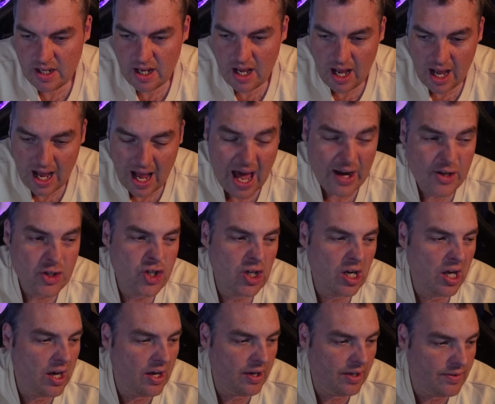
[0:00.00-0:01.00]

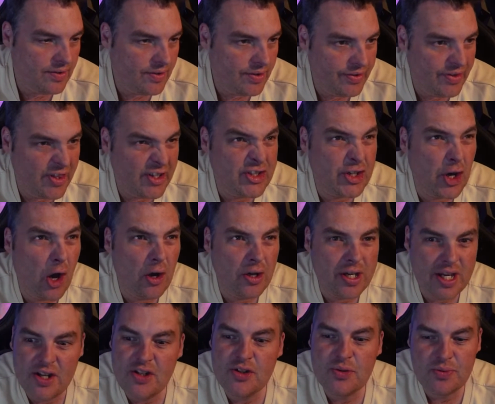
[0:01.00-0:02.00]
Angela, the talk
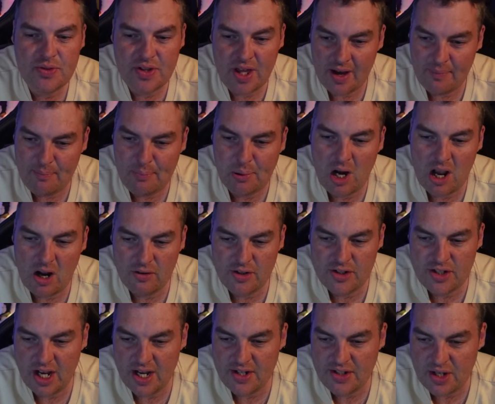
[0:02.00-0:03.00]
is they're
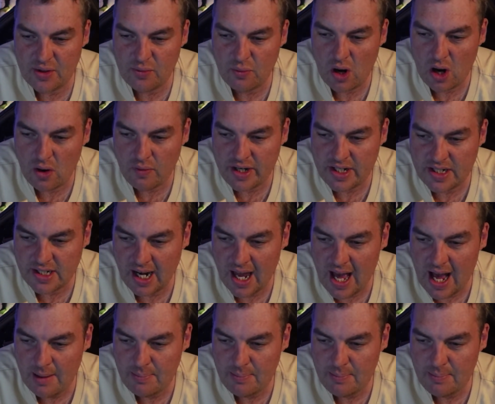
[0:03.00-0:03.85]
prioritising Rory Delap.